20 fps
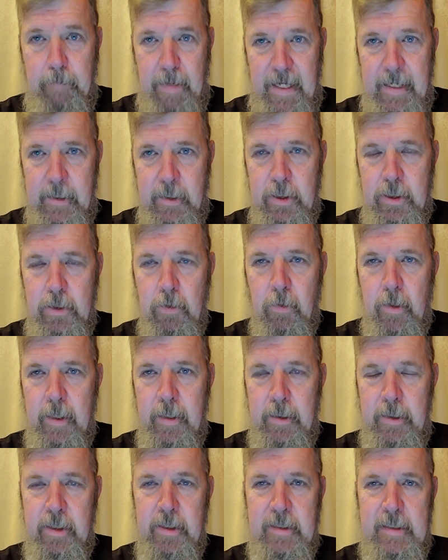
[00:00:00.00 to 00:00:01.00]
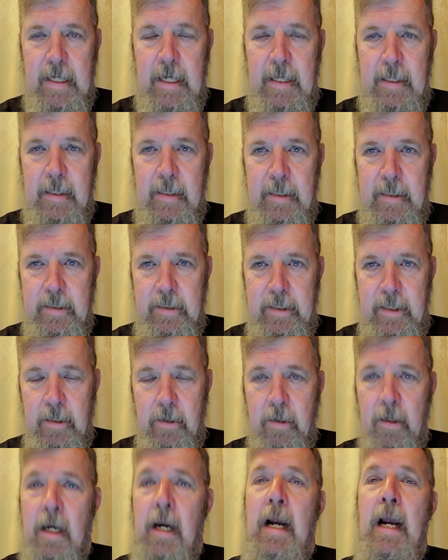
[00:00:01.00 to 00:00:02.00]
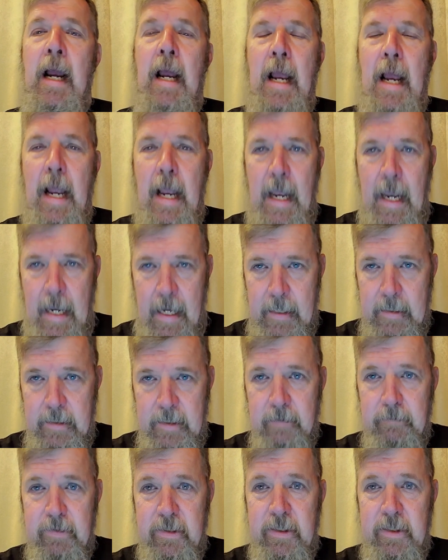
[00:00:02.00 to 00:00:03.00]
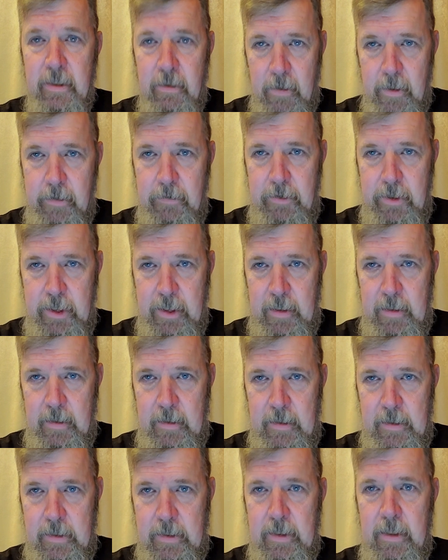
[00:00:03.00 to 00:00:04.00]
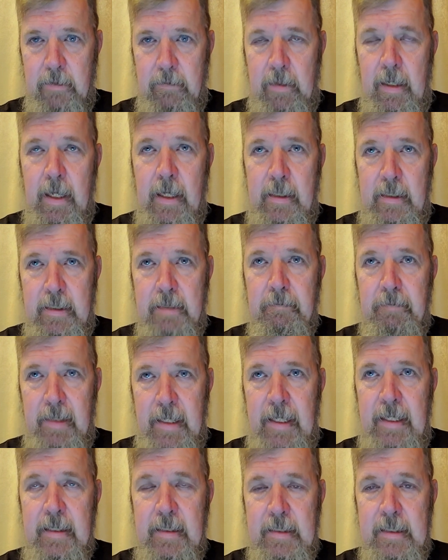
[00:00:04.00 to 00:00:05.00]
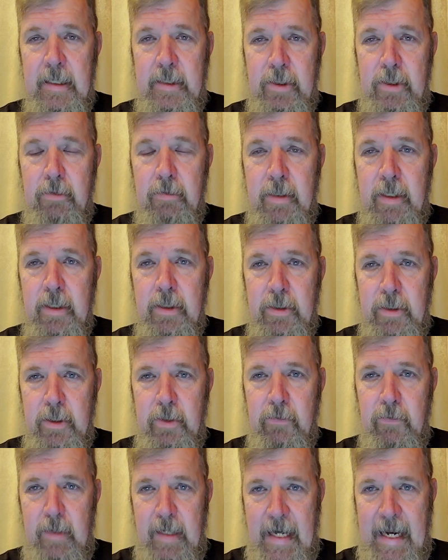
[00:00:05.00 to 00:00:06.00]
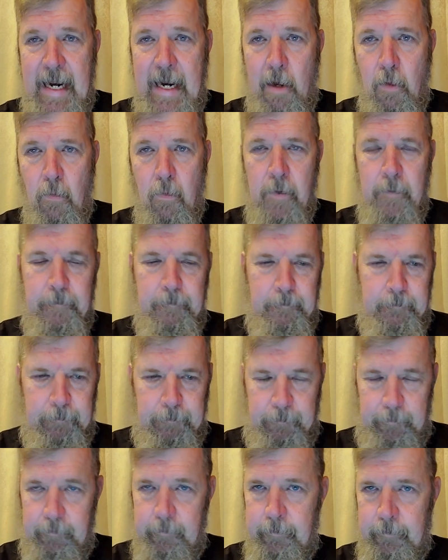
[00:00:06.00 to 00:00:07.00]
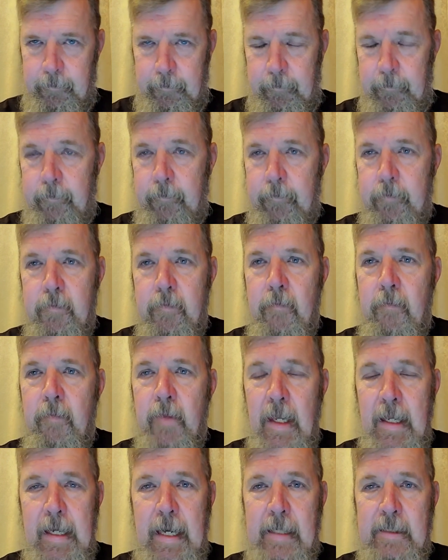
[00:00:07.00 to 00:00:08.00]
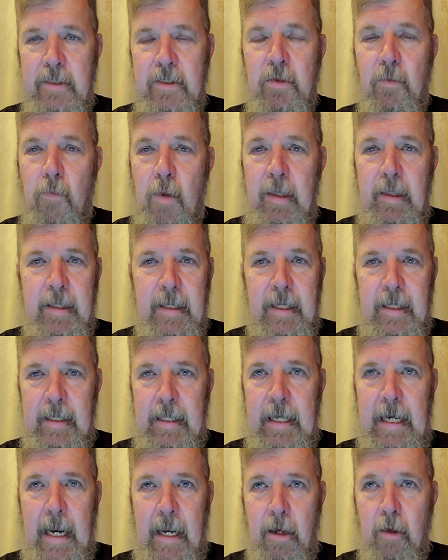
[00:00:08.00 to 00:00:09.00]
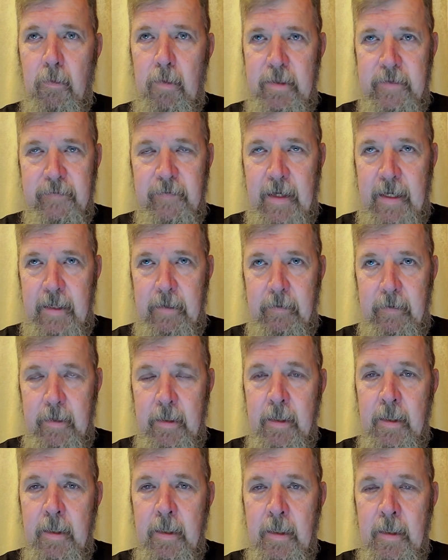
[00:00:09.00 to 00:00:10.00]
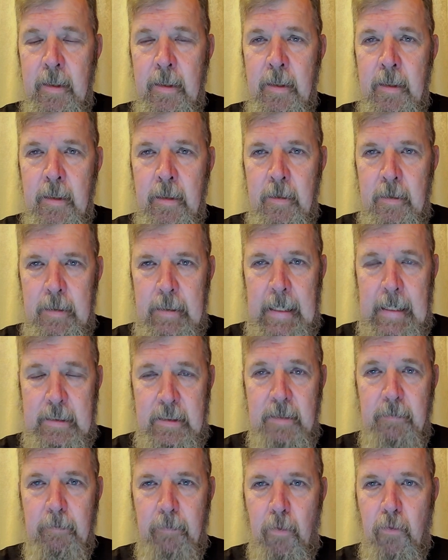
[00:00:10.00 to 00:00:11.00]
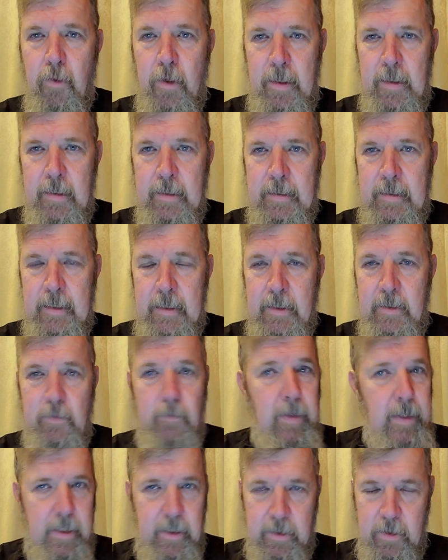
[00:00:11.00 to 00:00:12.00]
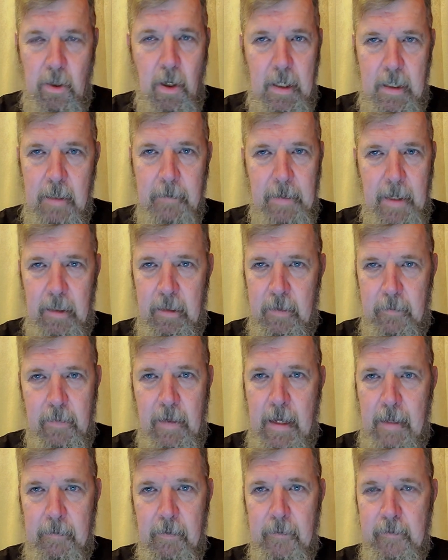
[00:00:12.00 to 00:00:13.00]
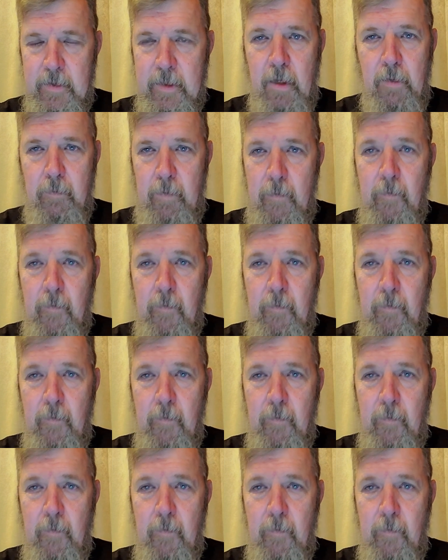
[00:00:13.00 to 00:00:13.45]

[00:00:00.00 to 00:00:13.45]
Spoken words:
big shortages on this year and some solutions, okay? Some things that you can do now. That's the one thing that I always find that's important is we can talk about the problems all